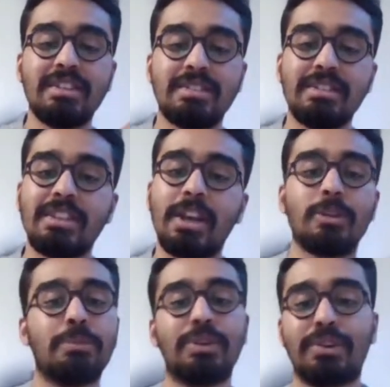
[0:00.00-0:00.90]
he is in,
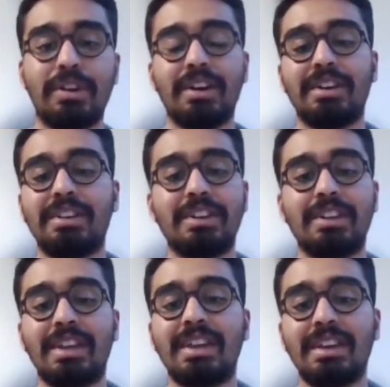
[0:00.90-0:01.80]
that will be your uh,
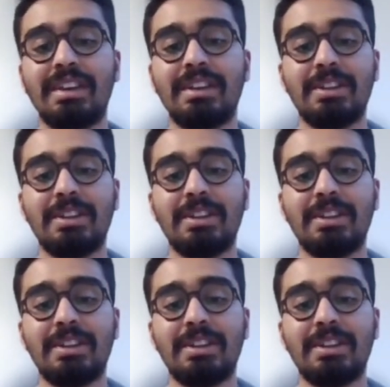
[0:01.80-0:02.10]
degree.